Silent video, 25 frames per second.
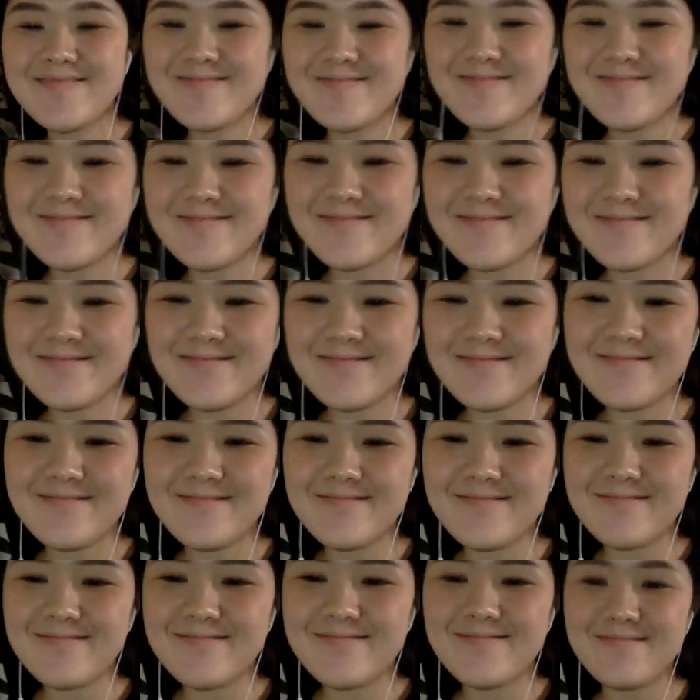
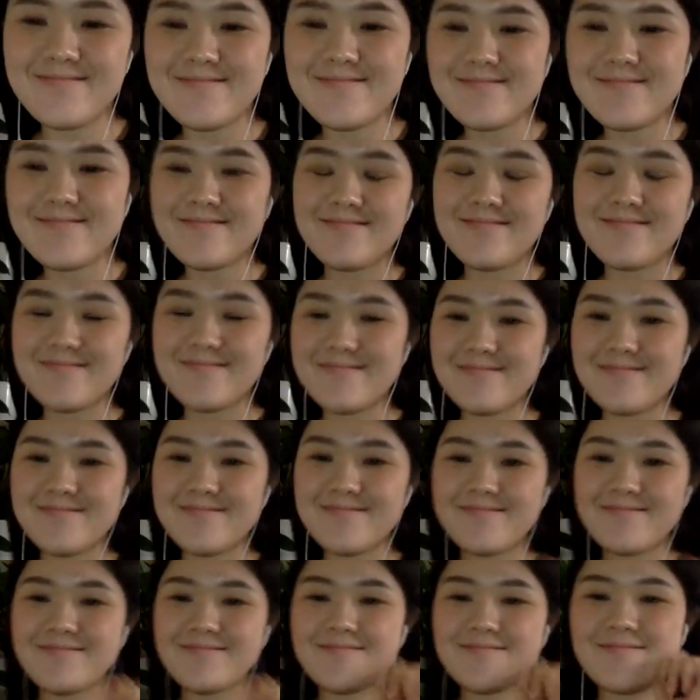
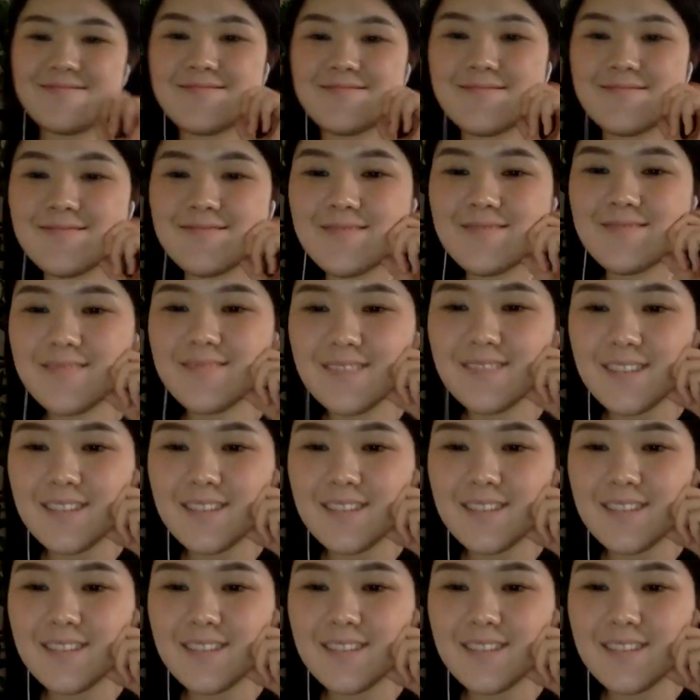[no speech]